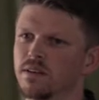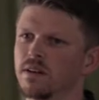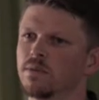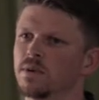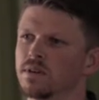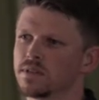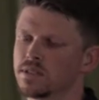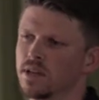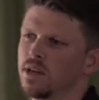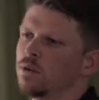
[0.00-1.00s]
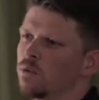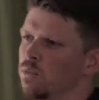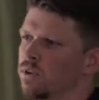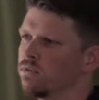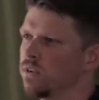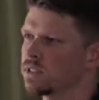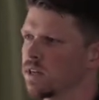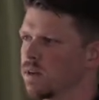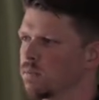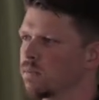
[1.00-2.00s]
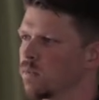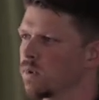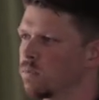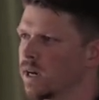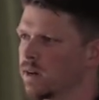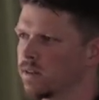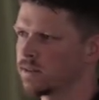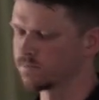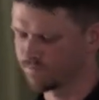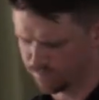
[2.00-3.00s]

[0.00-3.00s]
onwards, we've been full-time with Myolyn.